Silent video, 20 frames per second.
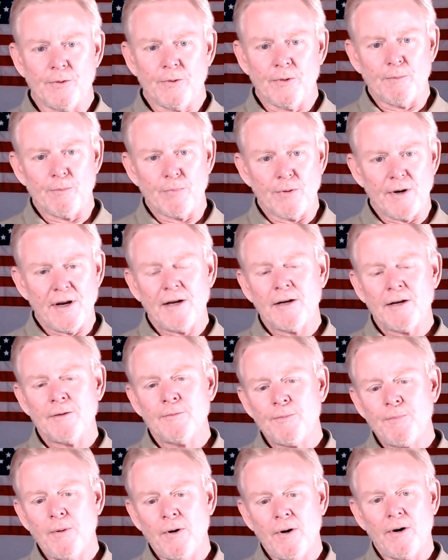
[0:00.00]
and break them
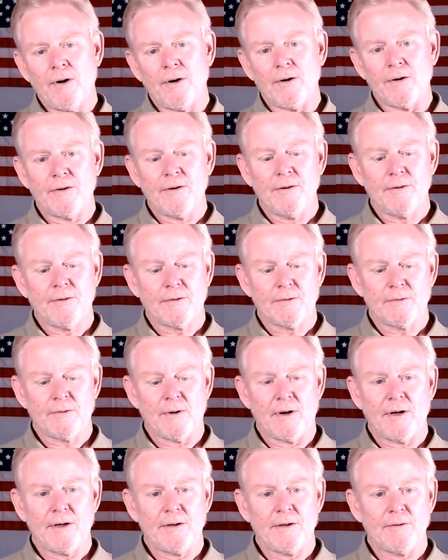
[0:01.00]
apart,
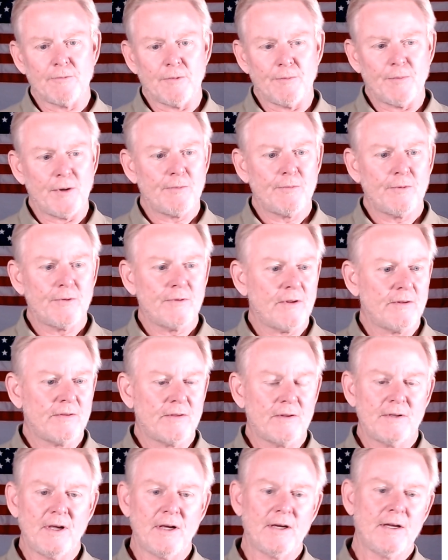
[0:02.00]
right, remember that
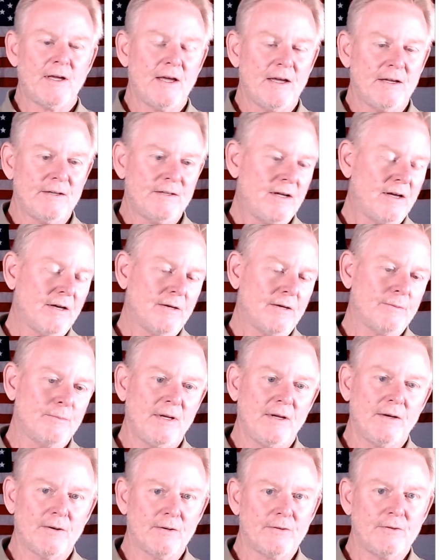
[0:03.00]
the Tech A, Tech
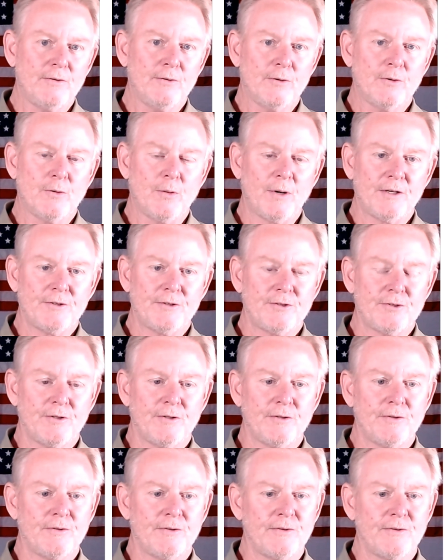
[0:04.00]
B are two
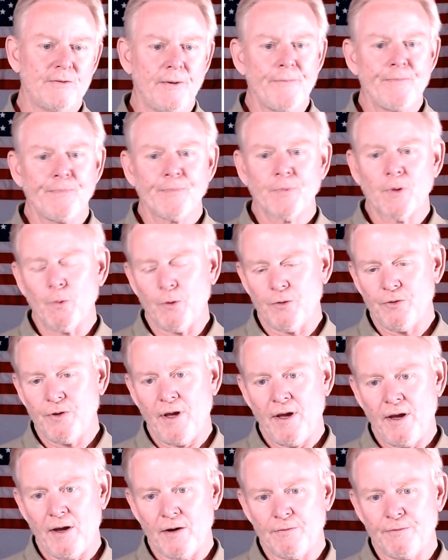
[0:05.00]
questions. When
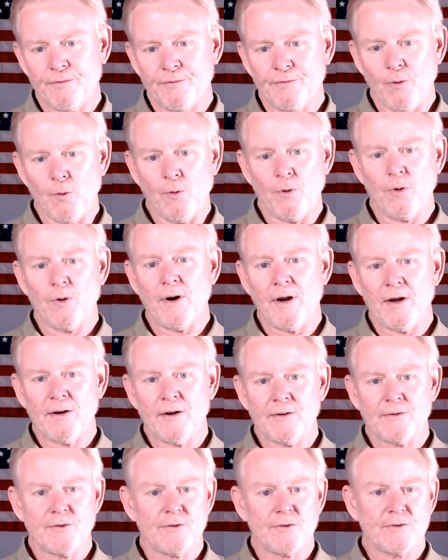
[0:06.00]
you have four
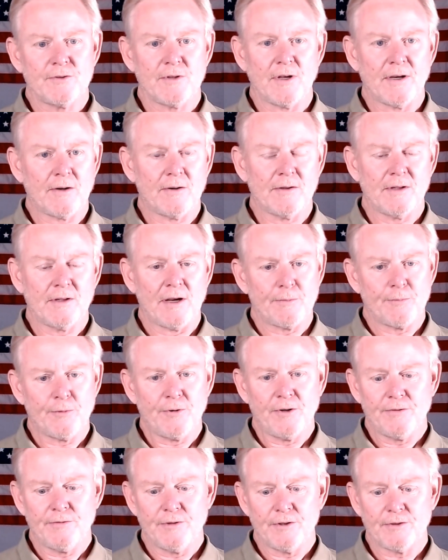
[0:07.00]
answers, like on that
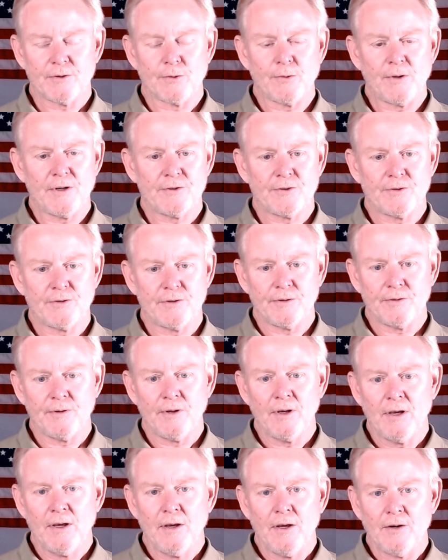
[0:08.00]
previous question,
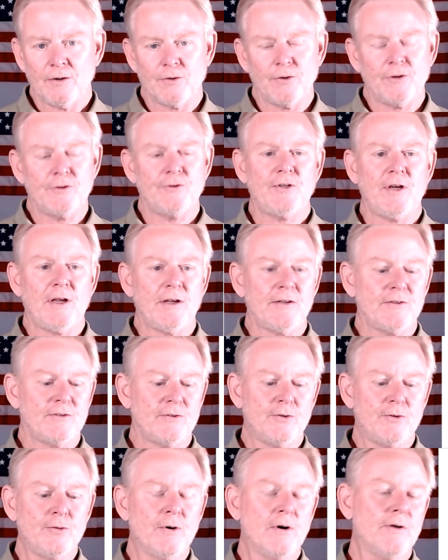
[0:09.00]
good chance
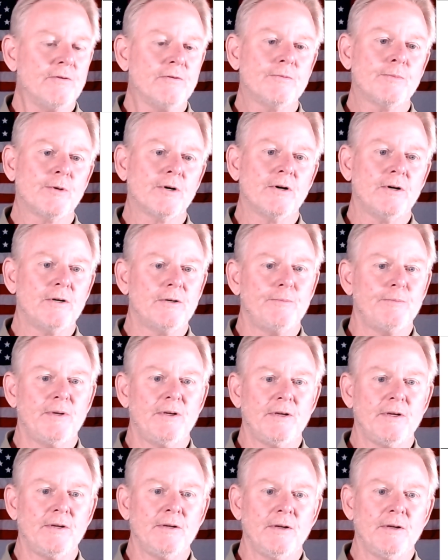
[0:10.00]
two of
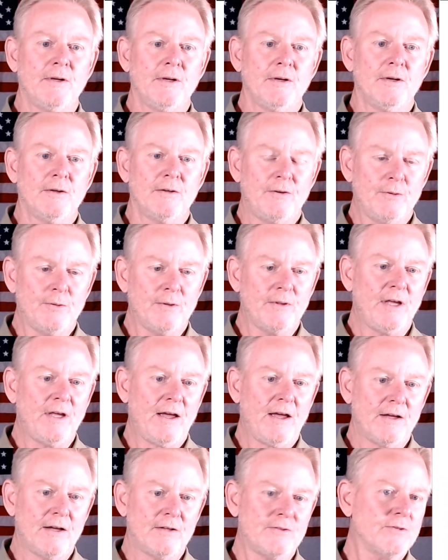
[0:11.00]
the
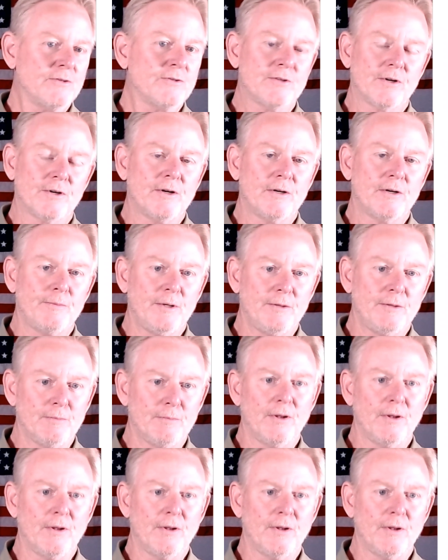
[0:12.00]
answers are going to be
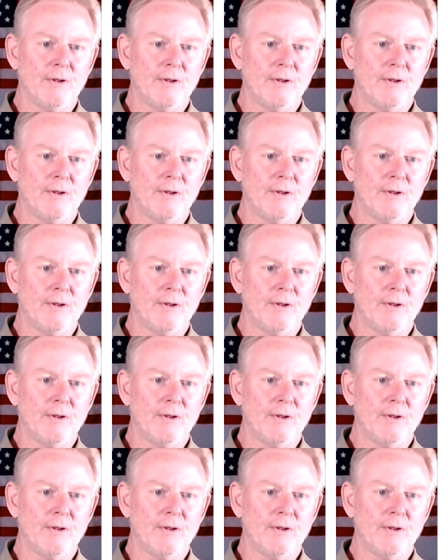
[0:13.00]
blatant.